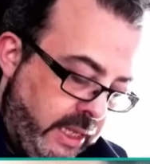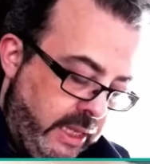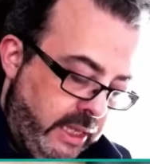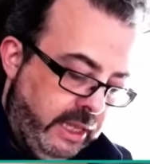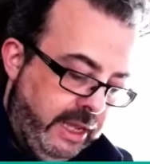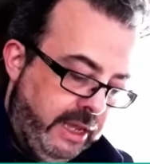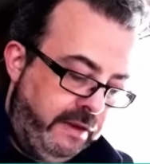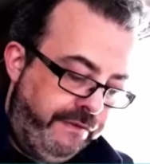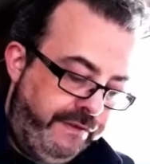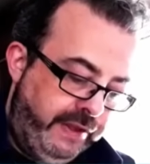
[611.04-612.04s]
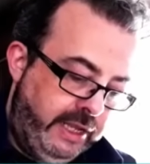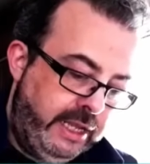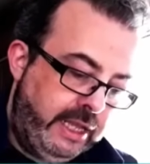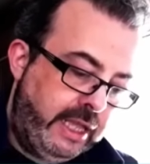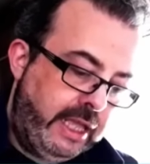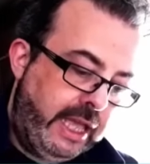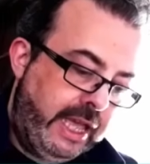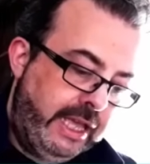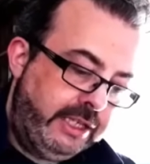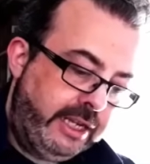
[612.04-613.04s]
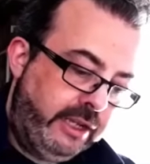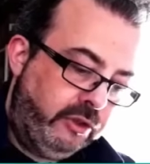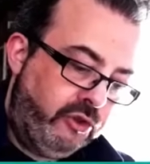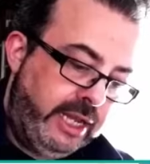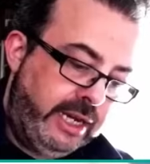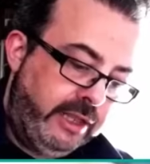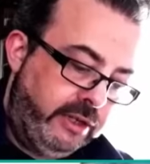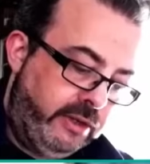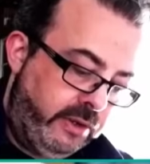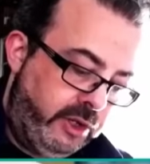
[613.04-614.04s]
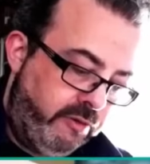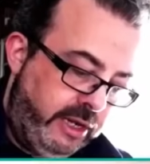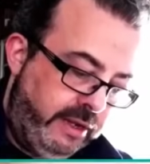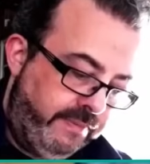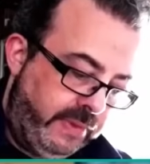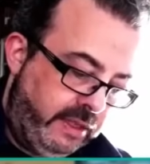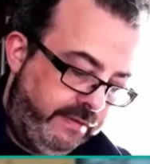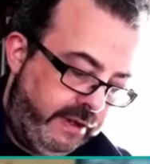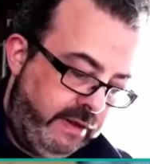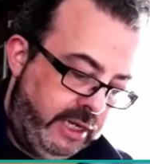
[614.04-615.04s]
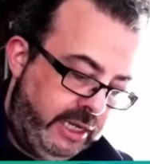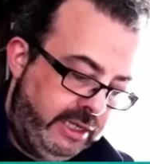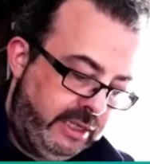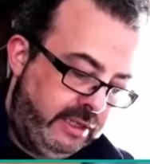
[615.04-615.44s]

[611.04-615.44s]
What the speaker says: The Hand of Fear has Eldrad and the Doctor on it. Very nice.